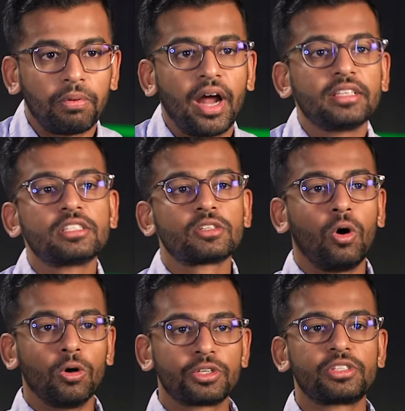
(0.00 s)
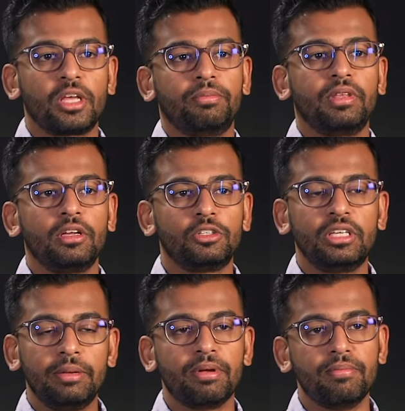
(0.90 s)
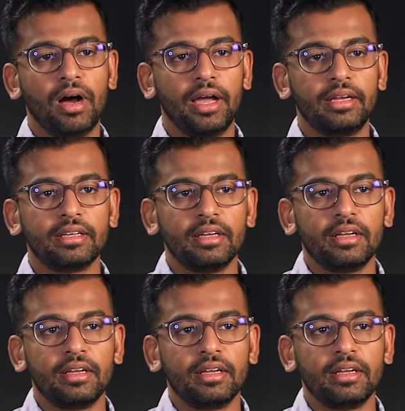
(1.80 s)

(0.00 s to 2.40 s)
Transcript: Price is also something to keep in mind.